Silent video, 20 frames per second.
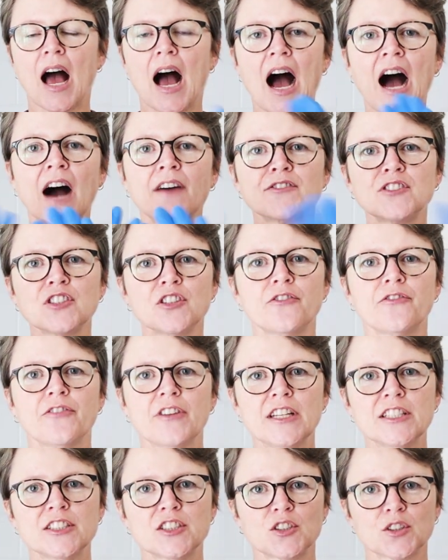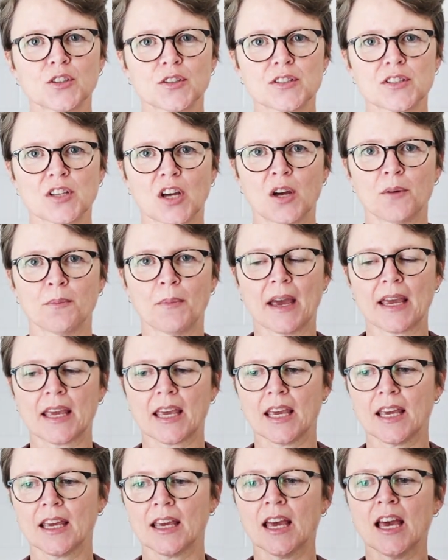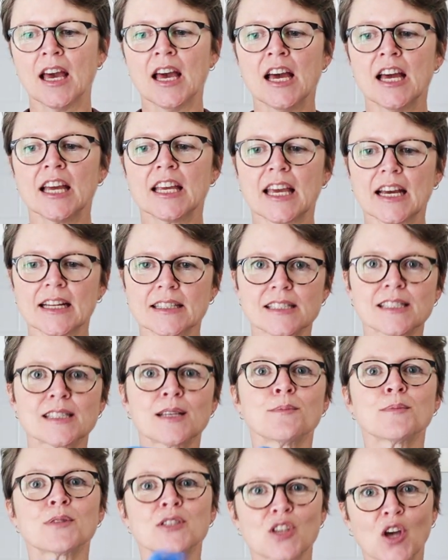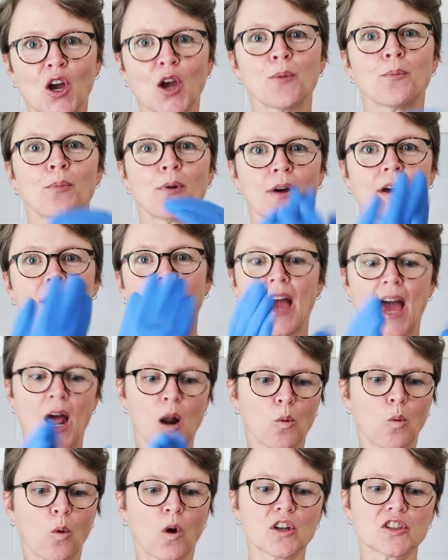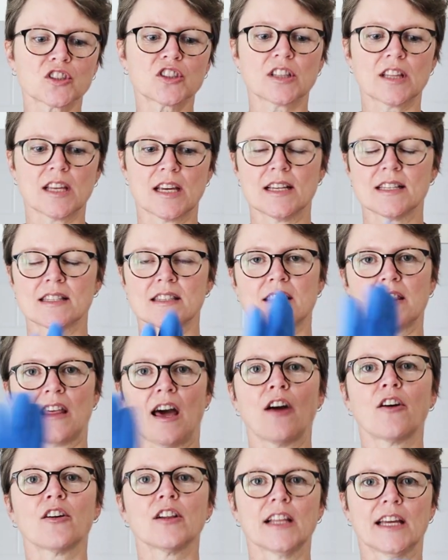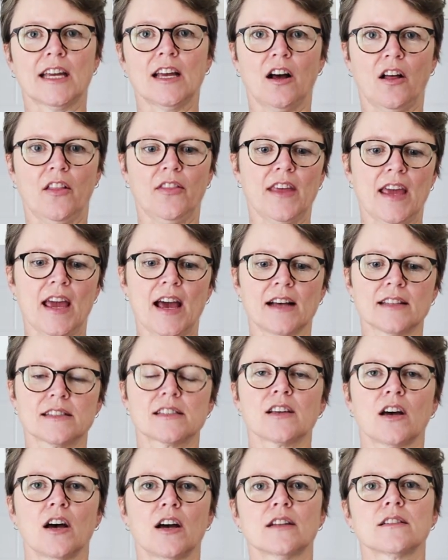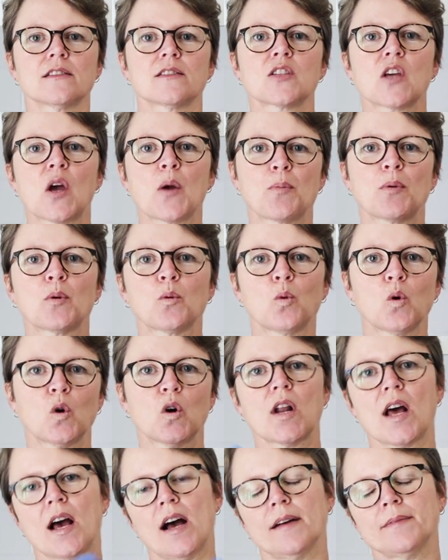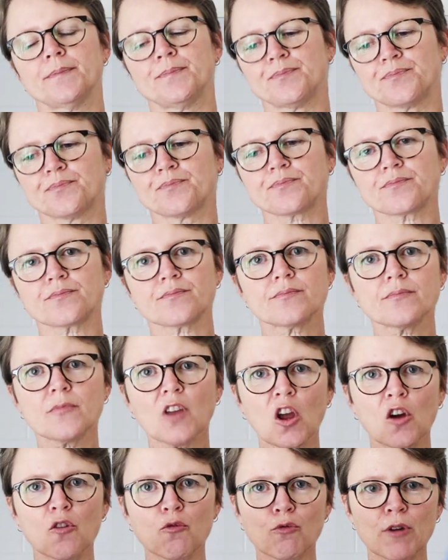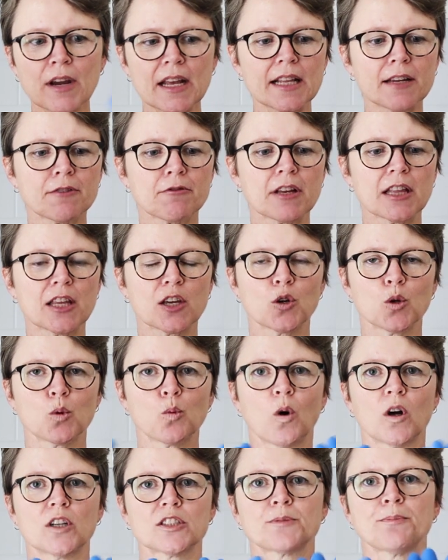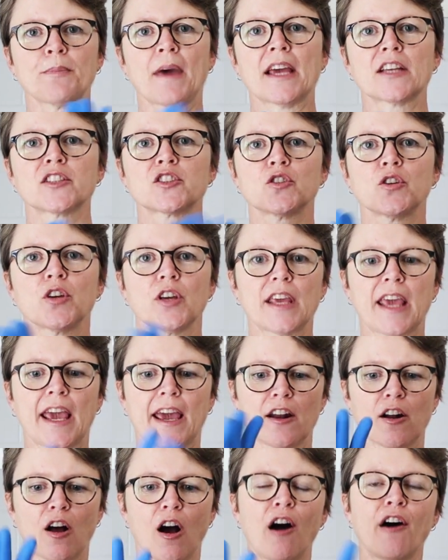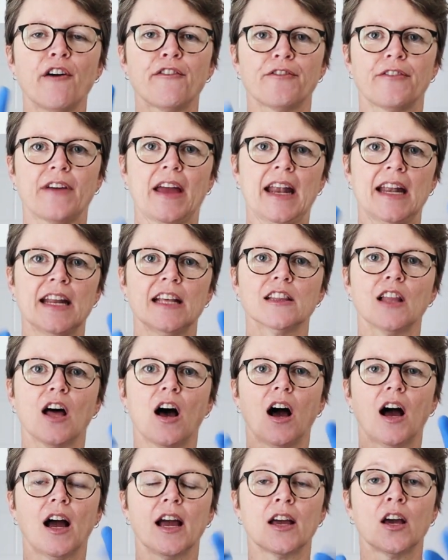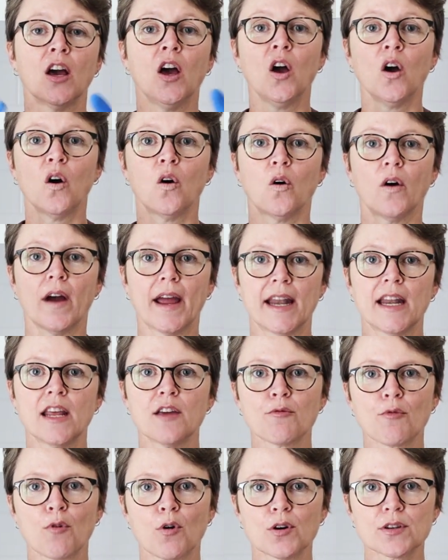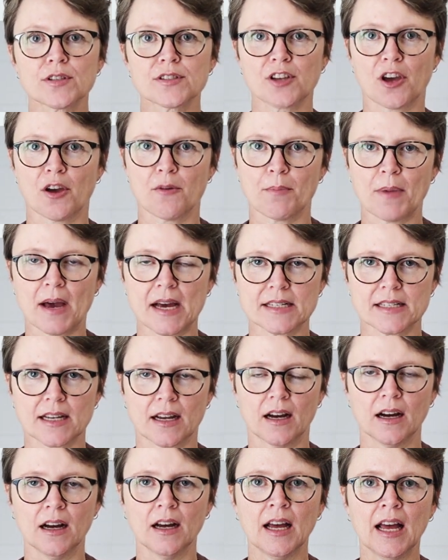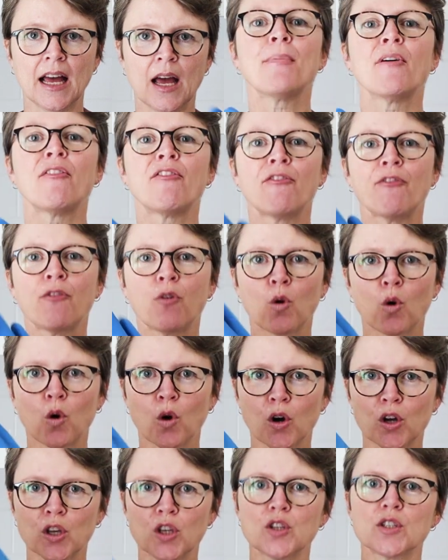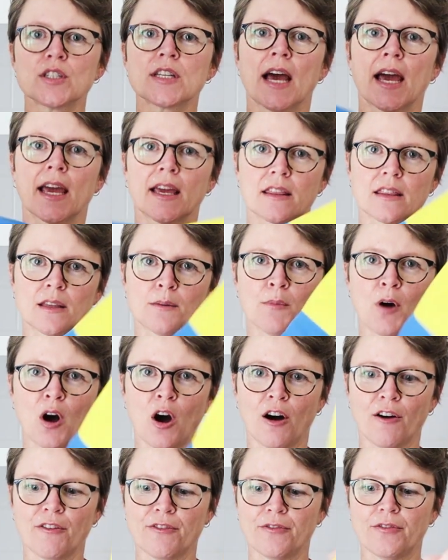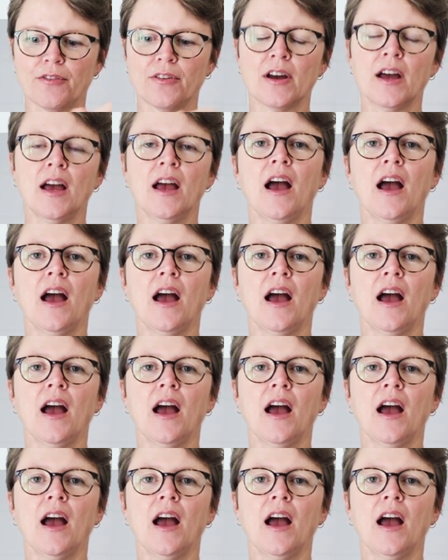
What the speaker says: After you've finished your soap making, get some soap and wash these thoroughly on the outside. Soap and water, really, really good wash. Make sure you get off any lye or any raw soap batter before you take them off.